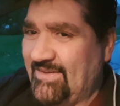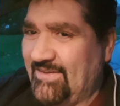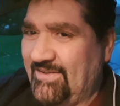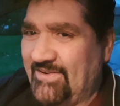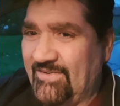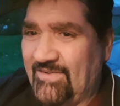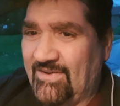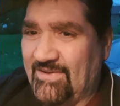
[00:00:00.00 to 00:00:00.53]
you
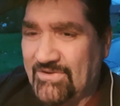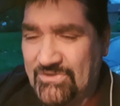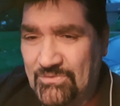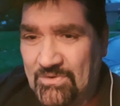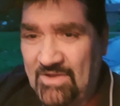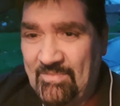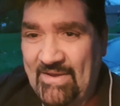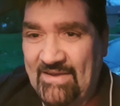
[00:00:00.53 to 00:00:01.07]
know, I
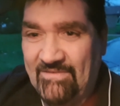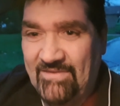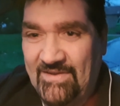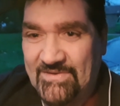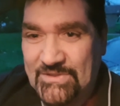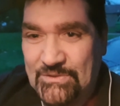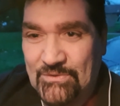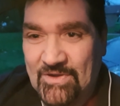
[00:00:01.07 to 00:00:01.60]
talk
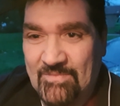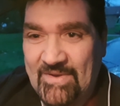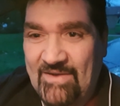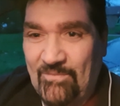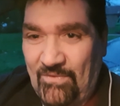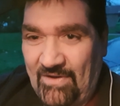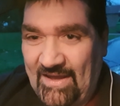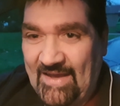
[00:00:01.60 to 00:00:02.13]

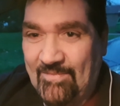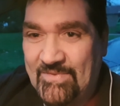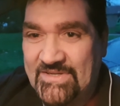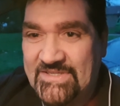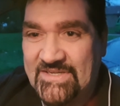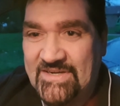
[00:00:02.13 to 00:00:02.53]
about what happens